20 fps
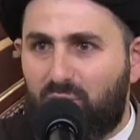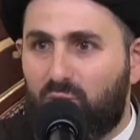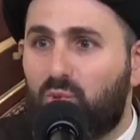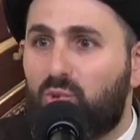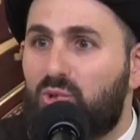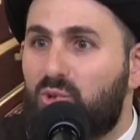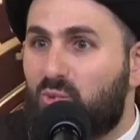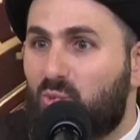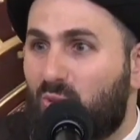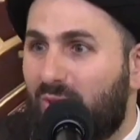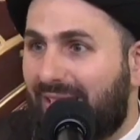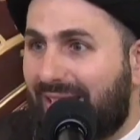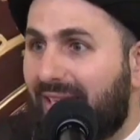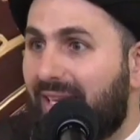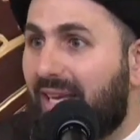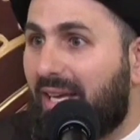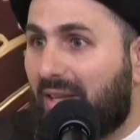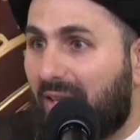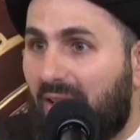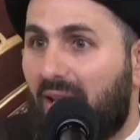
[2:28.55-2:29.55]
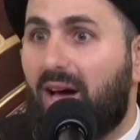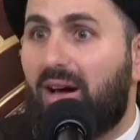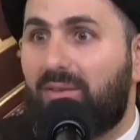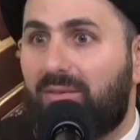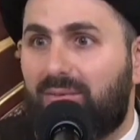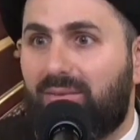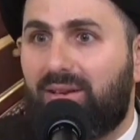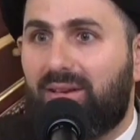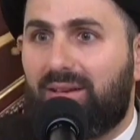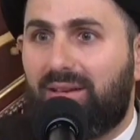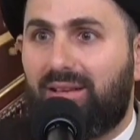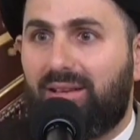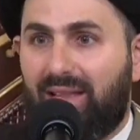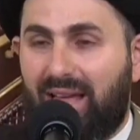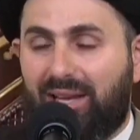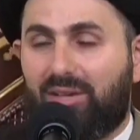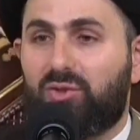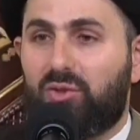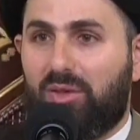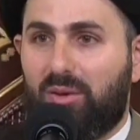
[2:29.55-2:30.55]
who's really in love,
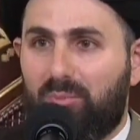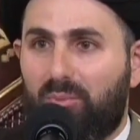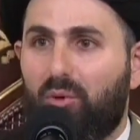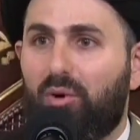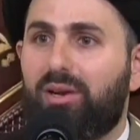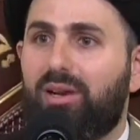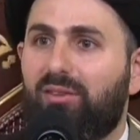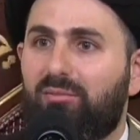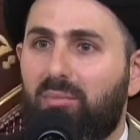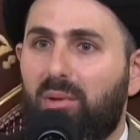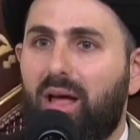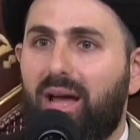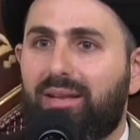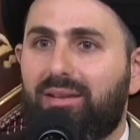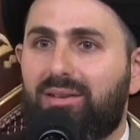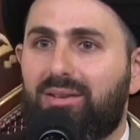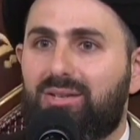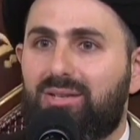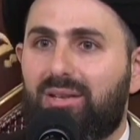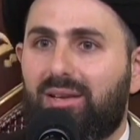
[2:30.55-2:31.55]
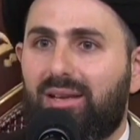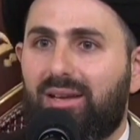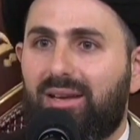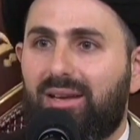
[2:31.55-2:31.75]
like to the point of blindness?